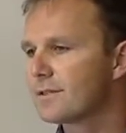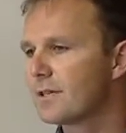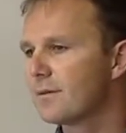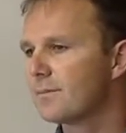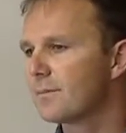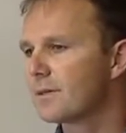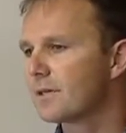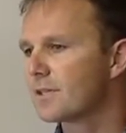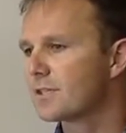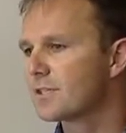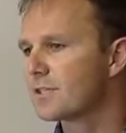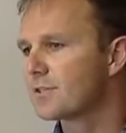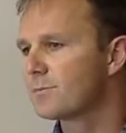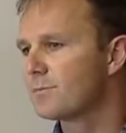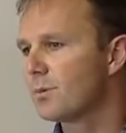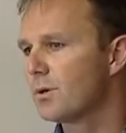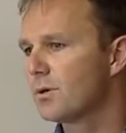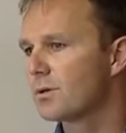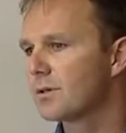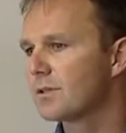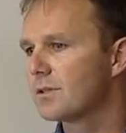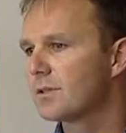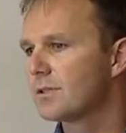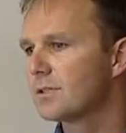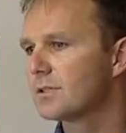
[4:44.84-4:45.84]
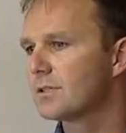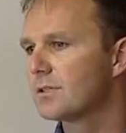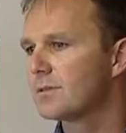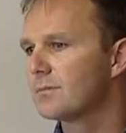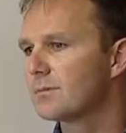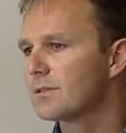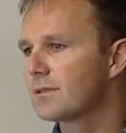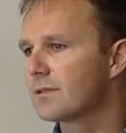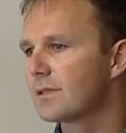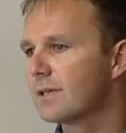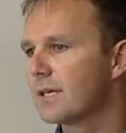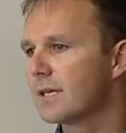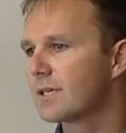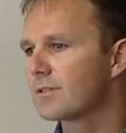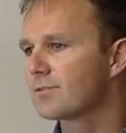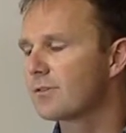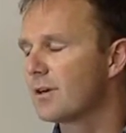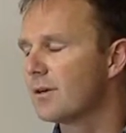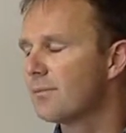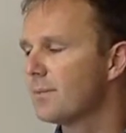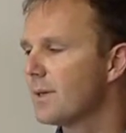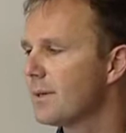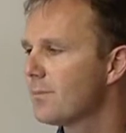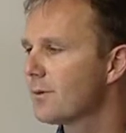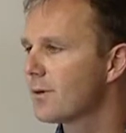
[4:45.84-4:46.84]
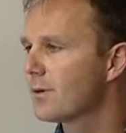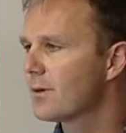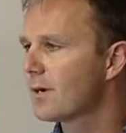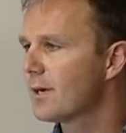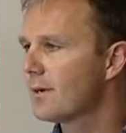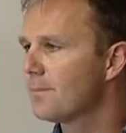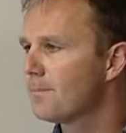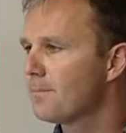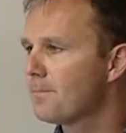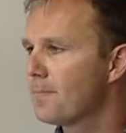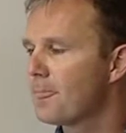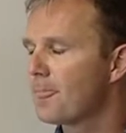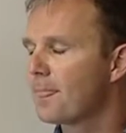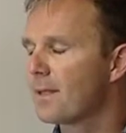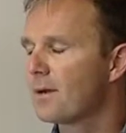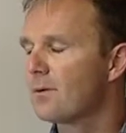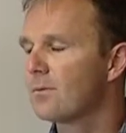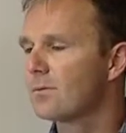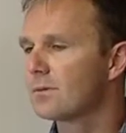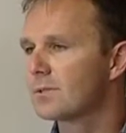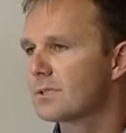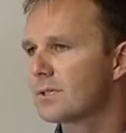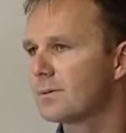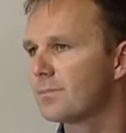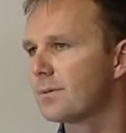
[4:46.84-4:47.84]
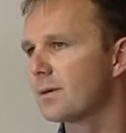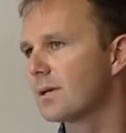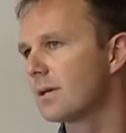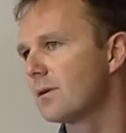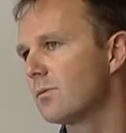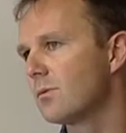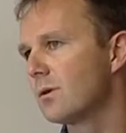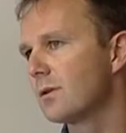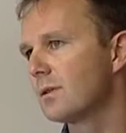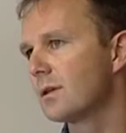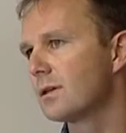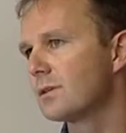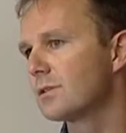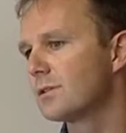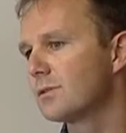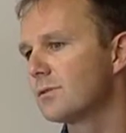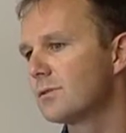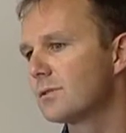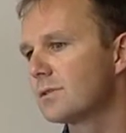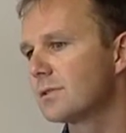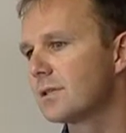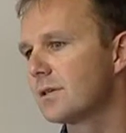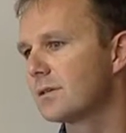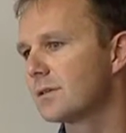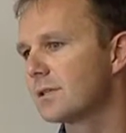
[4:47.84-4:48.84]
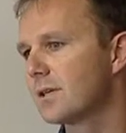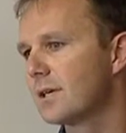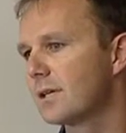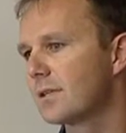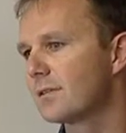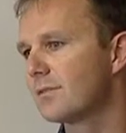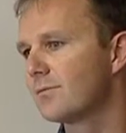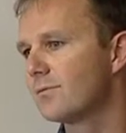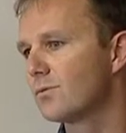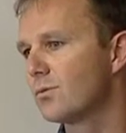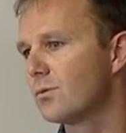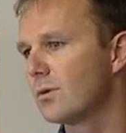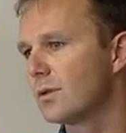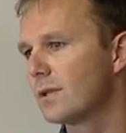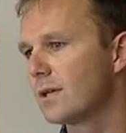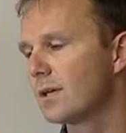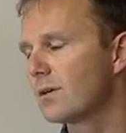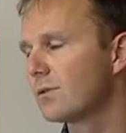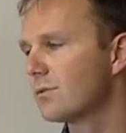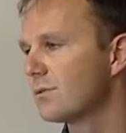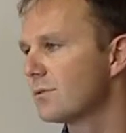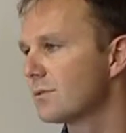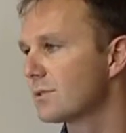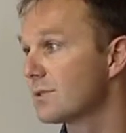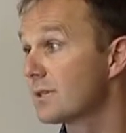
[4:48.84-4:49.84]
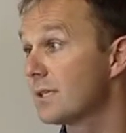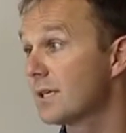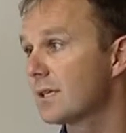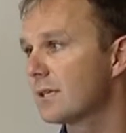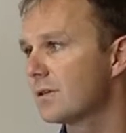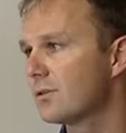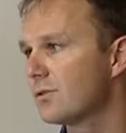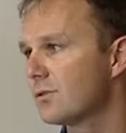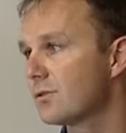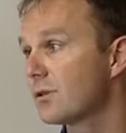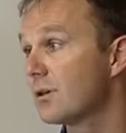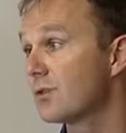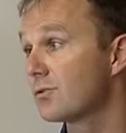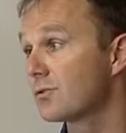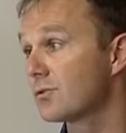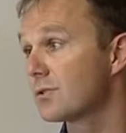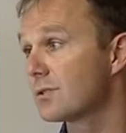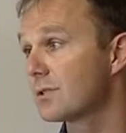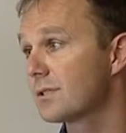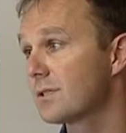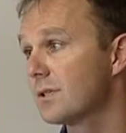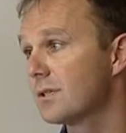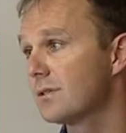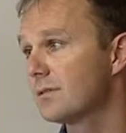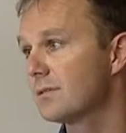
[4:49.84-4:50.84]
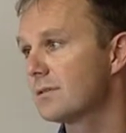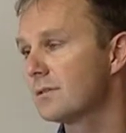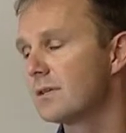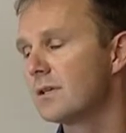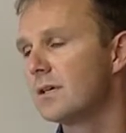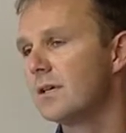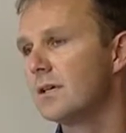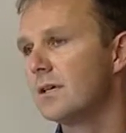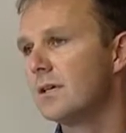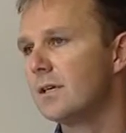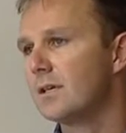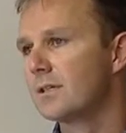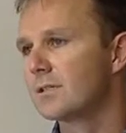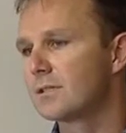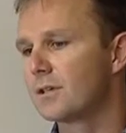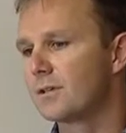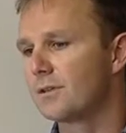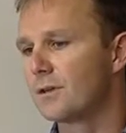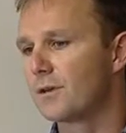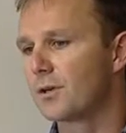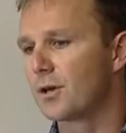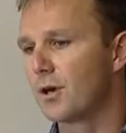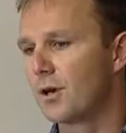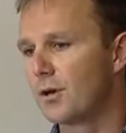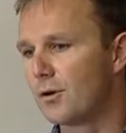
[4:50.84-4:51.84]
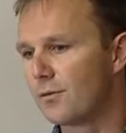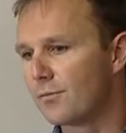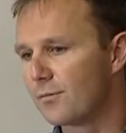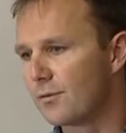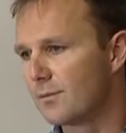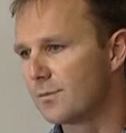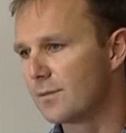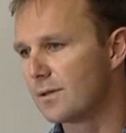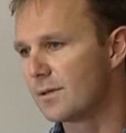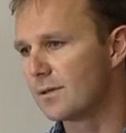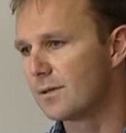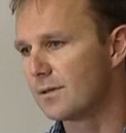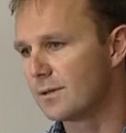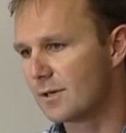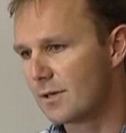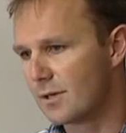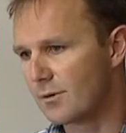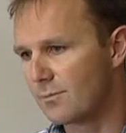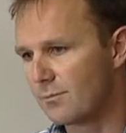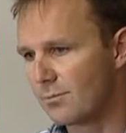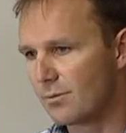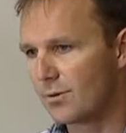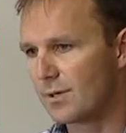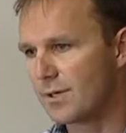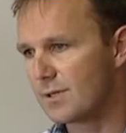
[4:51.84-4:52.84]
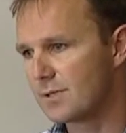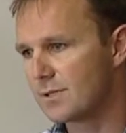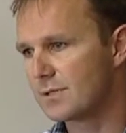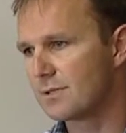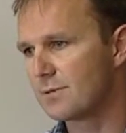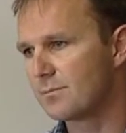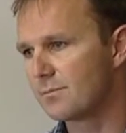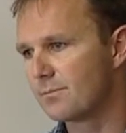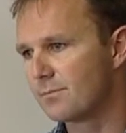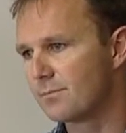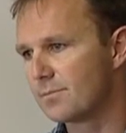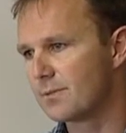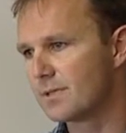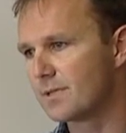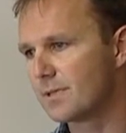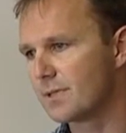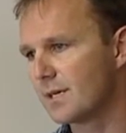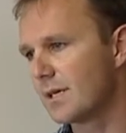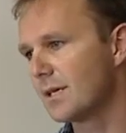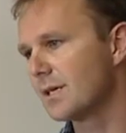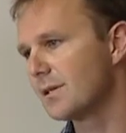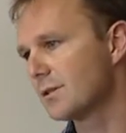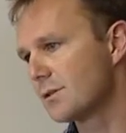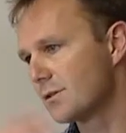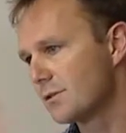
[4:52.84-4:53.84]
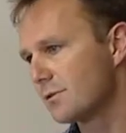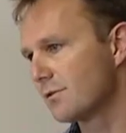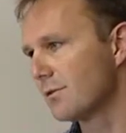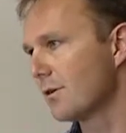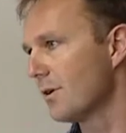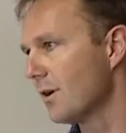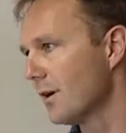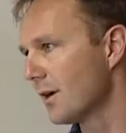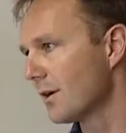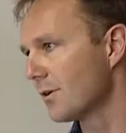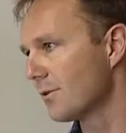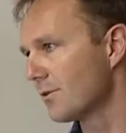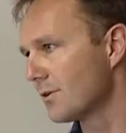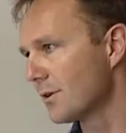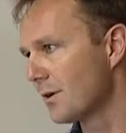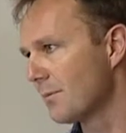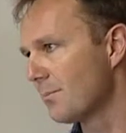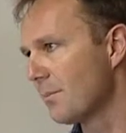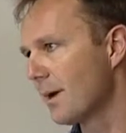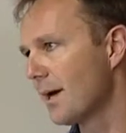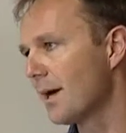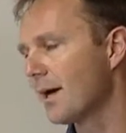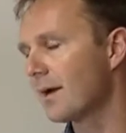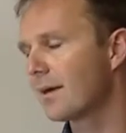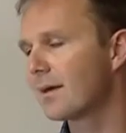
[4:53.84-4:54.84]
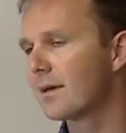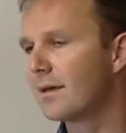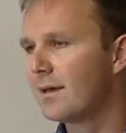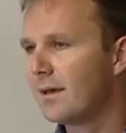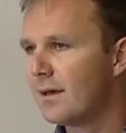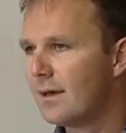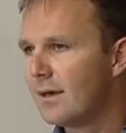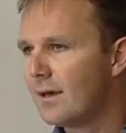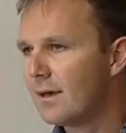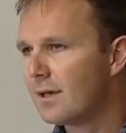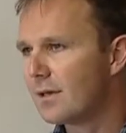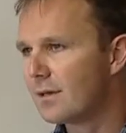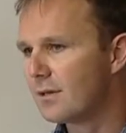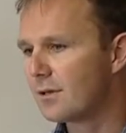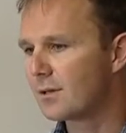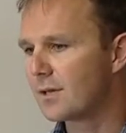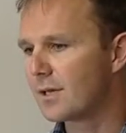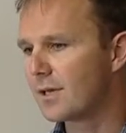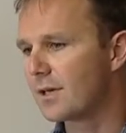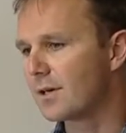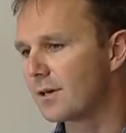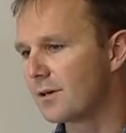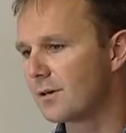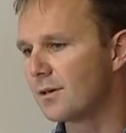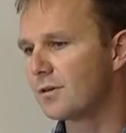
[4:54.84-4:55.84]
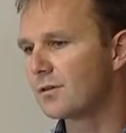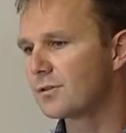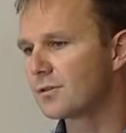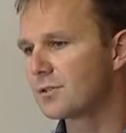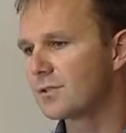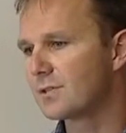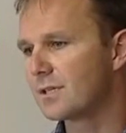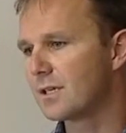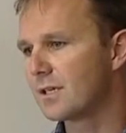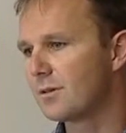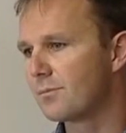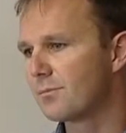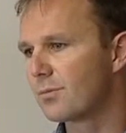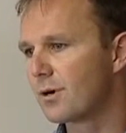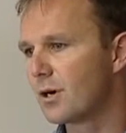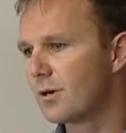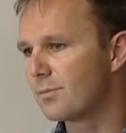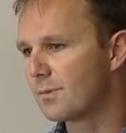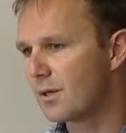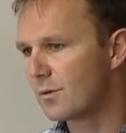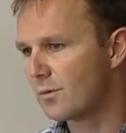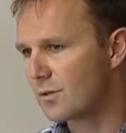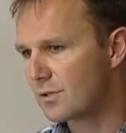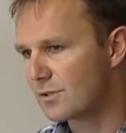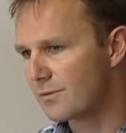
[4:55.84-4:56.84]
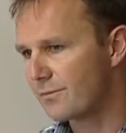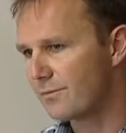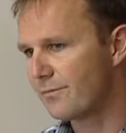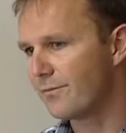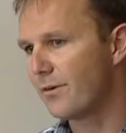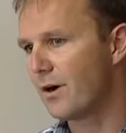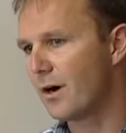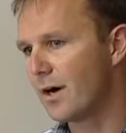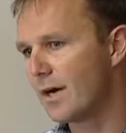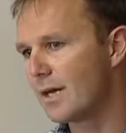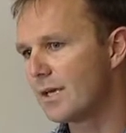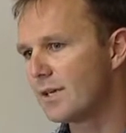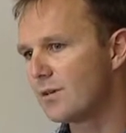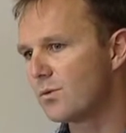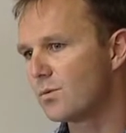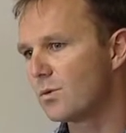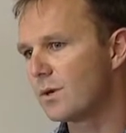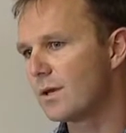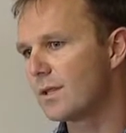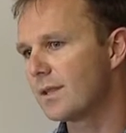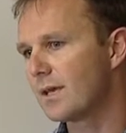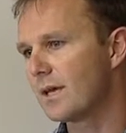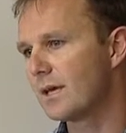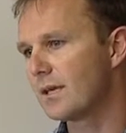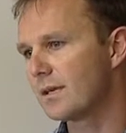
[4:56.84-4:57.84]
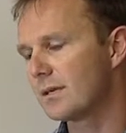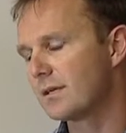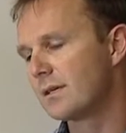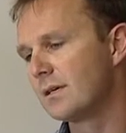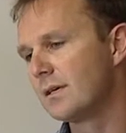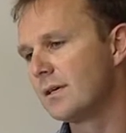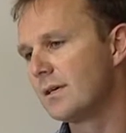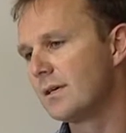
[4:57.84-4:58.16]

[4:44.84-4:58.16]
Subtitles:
something is spotted in terms of the X-ray mammogram, typically what they'll do is they'll take them for what they call second look ultrasound. So they'll go from the compressed state to lying on their back. Looking at an ultrasound probe, they want to find where that